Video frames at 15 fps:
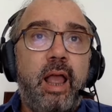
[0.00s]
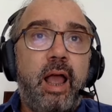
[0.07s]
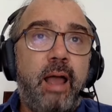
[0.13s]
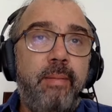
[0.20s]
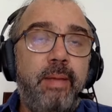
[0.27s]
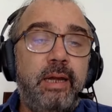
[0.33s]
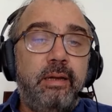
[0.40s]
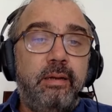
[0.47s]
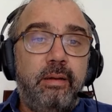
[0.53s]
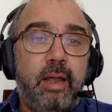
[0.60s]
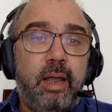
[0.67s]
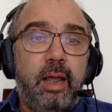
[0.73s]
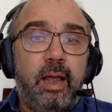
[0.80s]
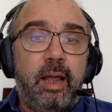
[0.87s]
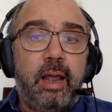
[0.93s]
I mean,
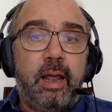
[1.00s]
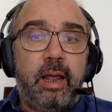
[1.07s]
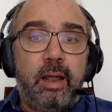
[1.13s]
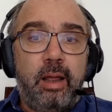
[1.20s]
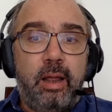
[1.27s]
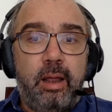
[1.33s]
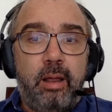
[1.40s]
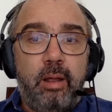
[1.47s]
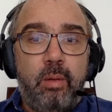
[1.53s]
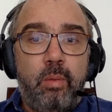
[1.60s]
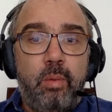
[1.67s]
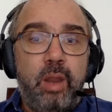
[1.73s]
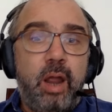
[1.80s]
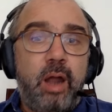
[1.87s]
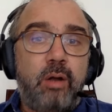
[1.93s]

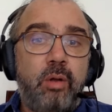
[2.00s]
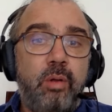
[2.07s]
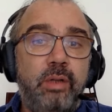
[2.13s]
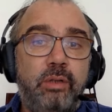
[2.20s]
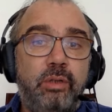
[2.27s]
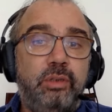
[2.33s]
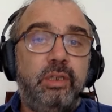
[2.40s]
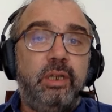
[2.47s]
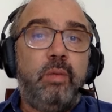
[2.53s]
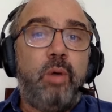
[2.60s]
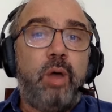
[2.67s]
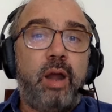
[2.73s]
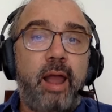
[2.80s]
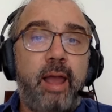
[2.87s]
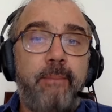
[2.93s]
we are going to see
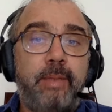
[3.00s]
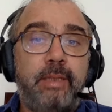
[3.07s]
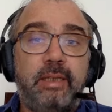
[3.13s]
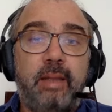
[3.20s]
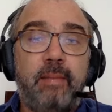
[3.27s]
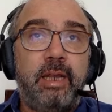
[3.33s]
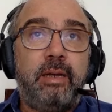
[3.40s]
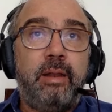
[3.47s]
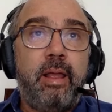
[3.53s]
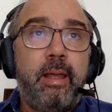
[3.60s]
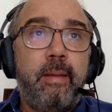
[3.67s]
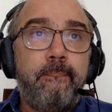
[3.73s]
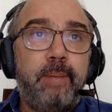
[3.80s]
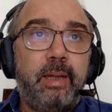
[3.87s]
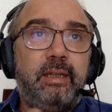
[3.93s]
what happens. I mean,
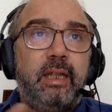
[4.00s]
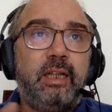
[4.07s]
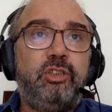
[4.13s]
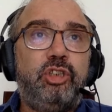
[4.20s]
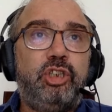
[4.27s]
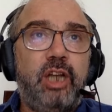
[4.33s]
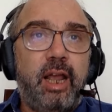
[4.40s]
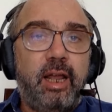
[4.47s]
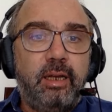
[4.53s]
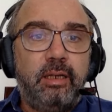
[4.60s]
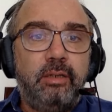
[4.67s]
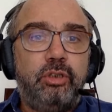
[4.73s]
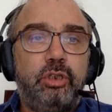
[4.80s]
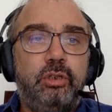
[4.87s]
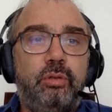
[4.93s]
but the
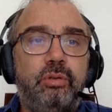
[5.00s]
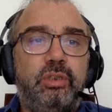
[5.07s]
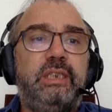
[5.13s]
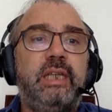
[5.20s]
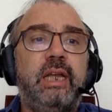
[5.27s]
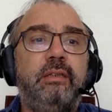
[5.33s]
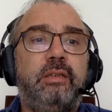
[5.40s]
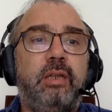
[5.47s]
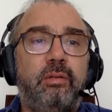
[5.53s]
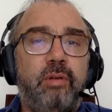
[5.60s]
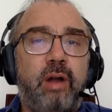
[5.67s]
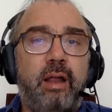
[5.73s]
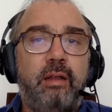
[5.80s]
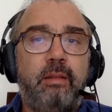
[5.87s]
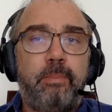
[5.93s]
challenge to
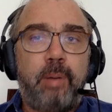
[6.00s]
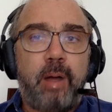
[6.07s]
center-right